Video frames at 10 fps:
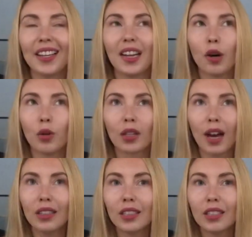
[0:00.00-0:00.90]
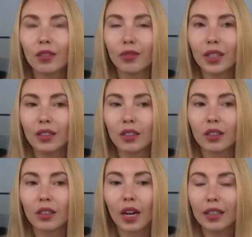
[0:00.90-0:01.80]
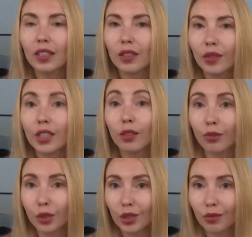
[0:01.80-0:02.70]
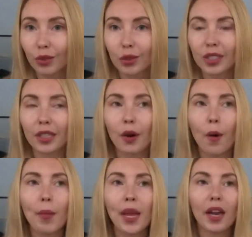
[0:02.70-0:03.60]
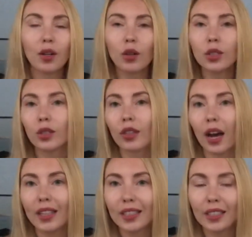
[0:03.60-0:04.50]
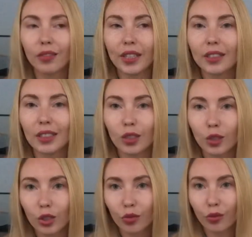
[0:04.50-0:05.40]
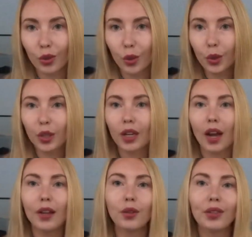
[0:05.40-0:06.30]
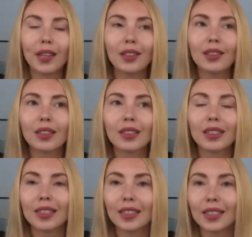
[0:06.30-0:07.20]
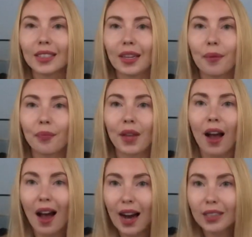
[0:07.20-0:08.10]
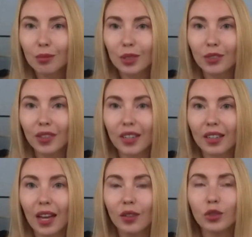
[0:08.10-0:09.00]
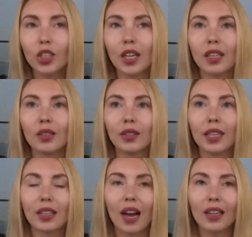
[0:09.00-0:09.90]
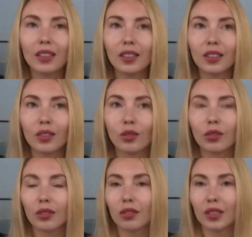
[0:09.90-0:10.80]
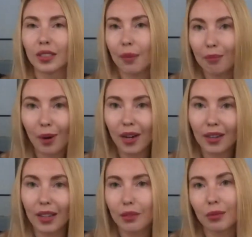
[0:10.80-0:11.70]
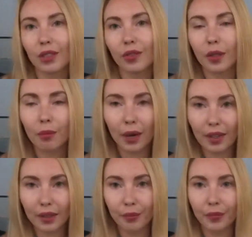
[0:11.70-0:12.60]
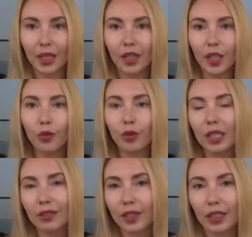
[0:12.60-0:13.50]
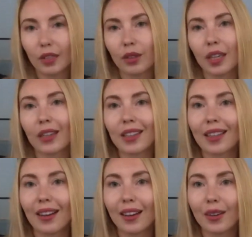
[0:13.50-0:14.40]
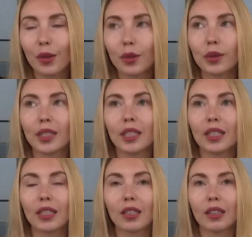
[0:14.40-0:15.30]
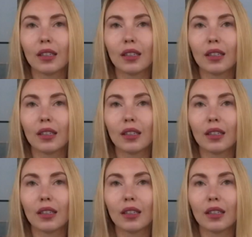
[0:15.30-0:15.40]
yeah, on 124th floor they go, and also on 123rd floor you get this atmosphere lounge, and you get access to some bar, atmosphere bar. If you live there, you can go there